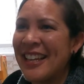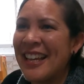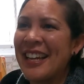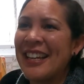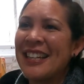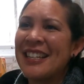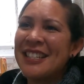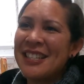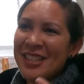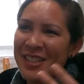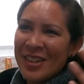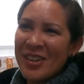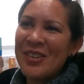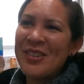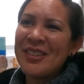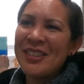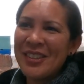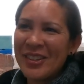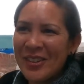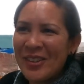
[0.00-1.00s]
it
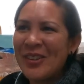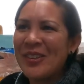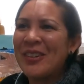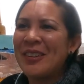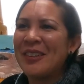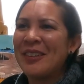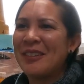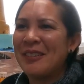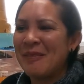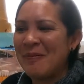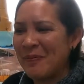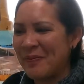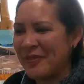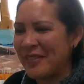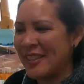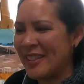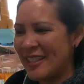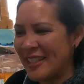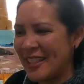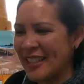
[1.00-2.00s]
showed the whole
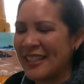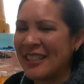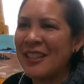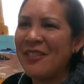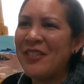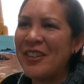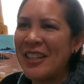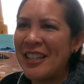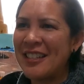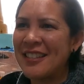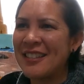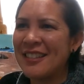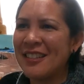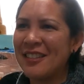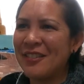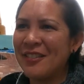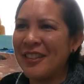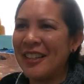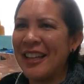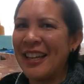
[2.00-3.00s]
significance
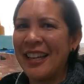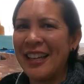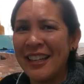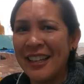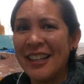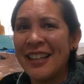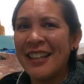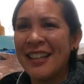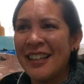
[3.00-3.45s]
of I